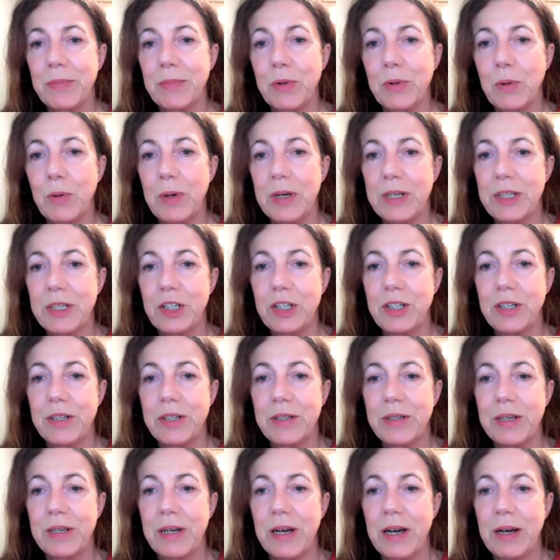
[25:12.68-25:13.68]

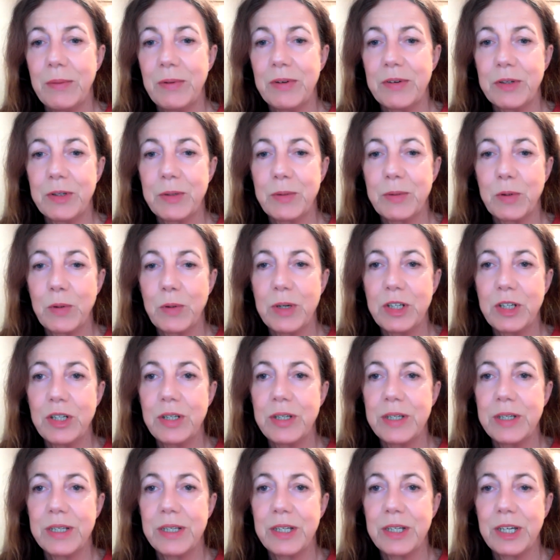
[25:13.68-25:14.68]
question. We've got some
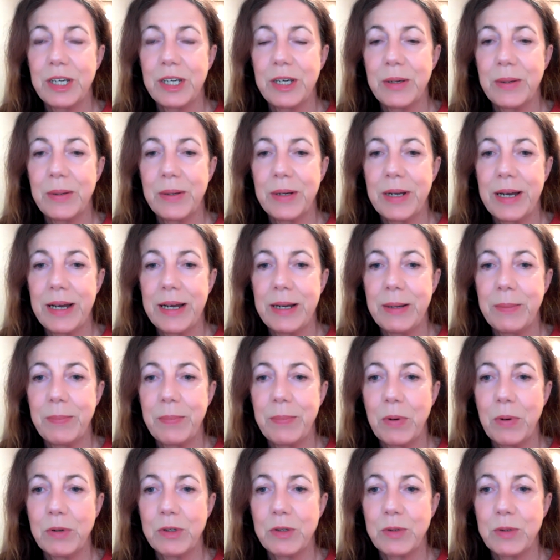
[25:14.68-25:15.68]
questions in the Q&A
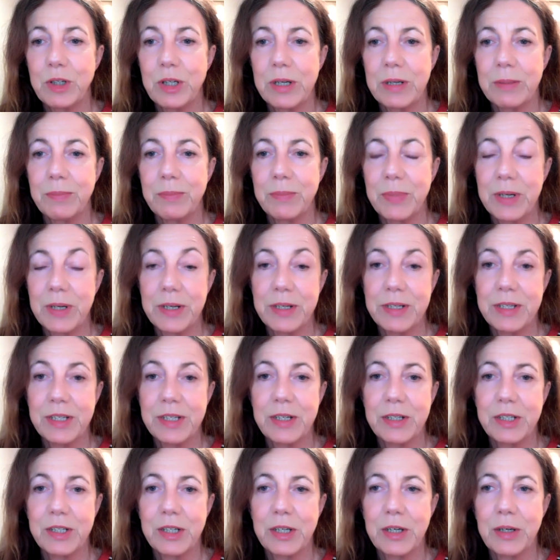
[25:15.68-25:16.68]
box, which I'm going to
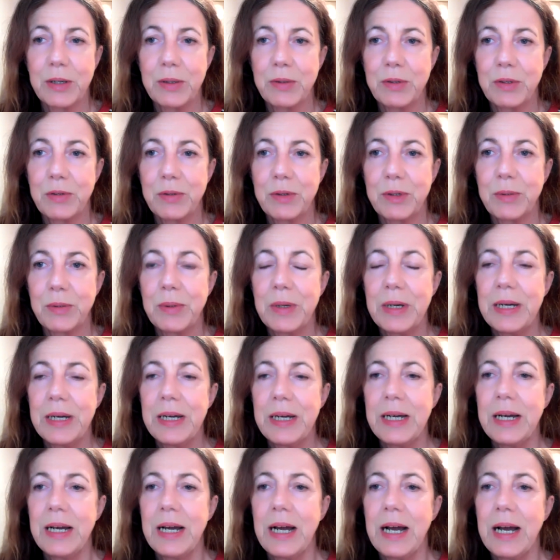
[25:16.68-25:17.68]
start to go through.
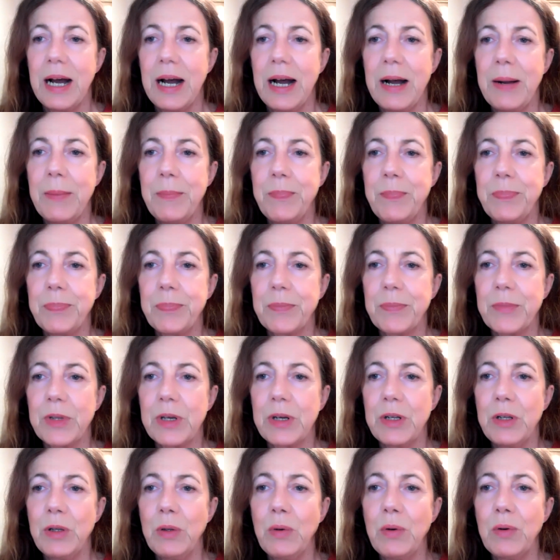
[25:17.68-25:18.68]

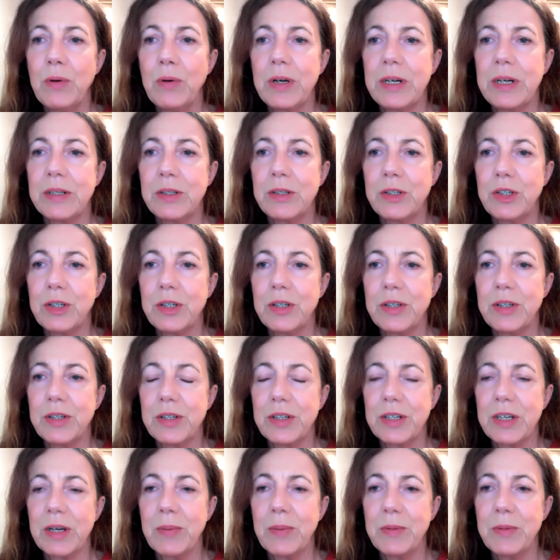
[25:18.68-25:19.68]
Laura,
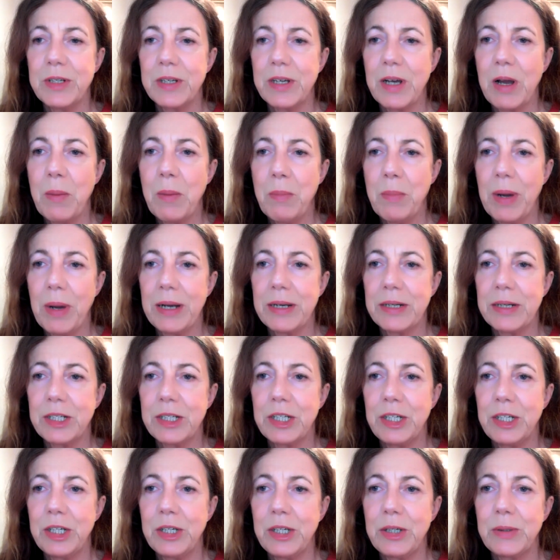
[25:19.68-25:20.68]
just to come back
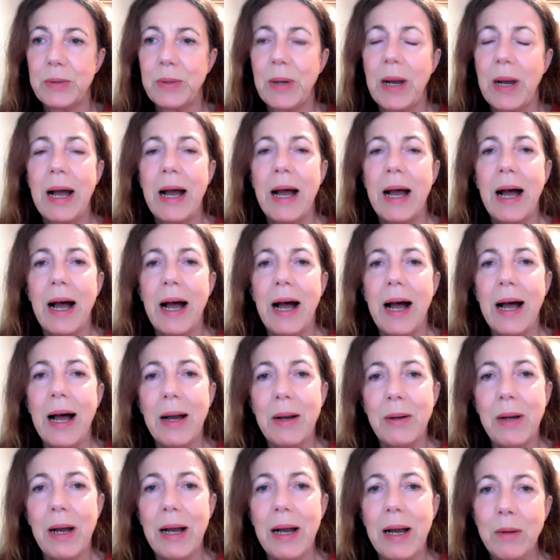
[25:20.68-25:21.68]
to you,
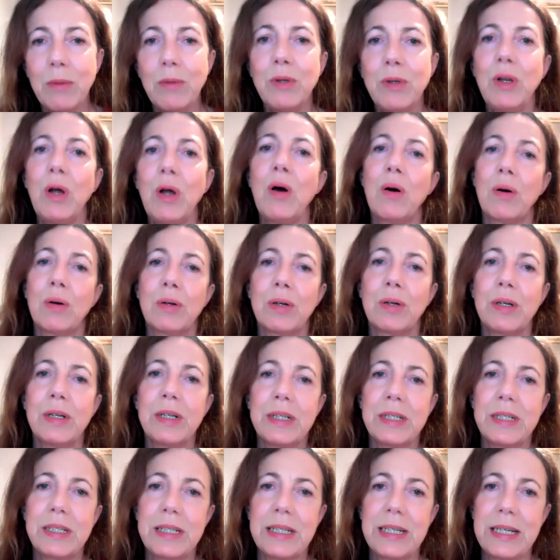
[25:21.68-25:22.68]
how long
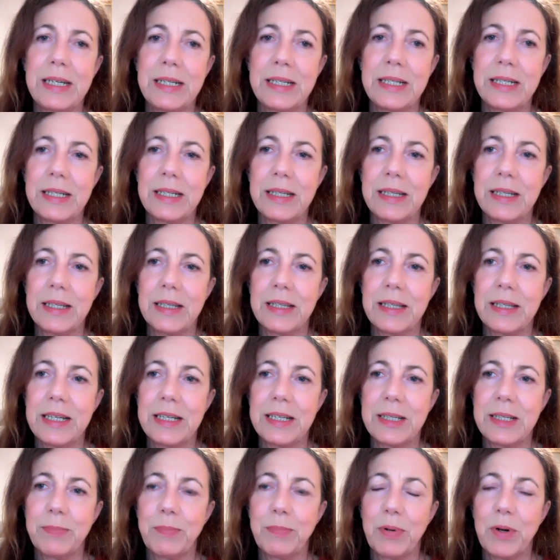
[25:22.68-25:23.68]
did
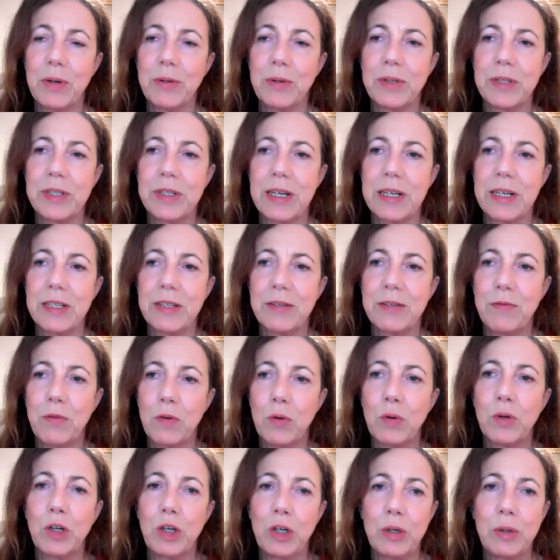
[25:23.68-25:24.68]
this process
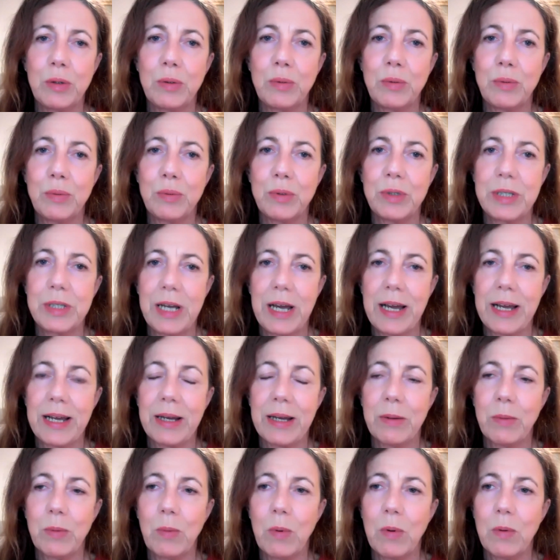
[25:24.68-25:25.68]
for you
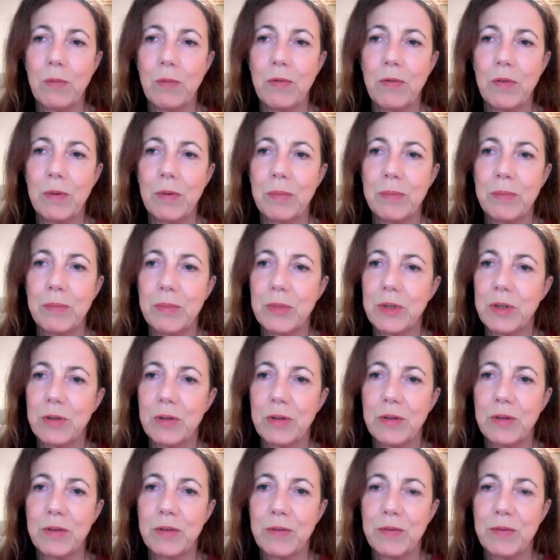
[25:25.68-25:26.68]
take? What, from
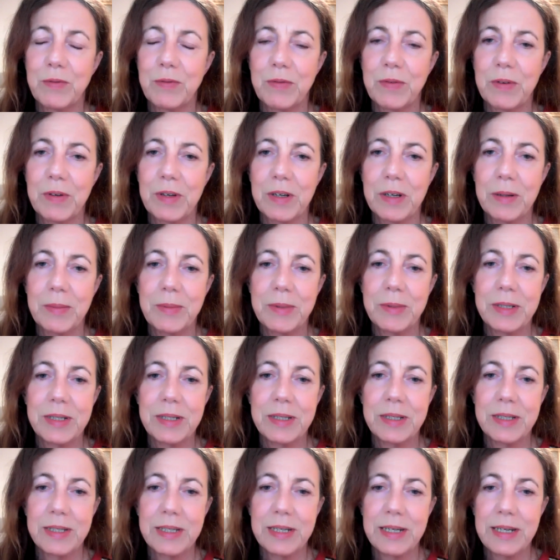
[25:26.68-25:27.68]
sort of coming to
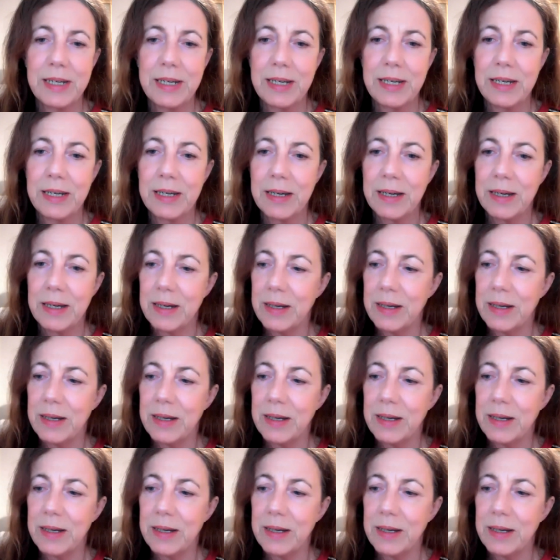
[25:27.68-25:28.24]
see